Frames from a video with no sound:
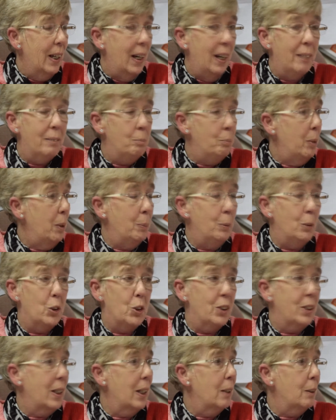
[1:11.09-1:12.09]
And people
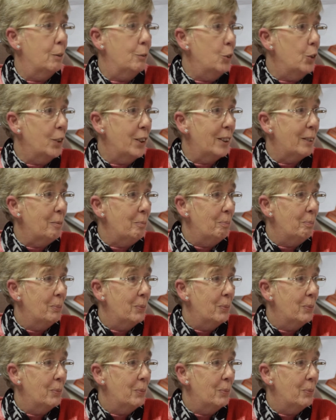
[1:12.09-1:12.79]
just can't afford it.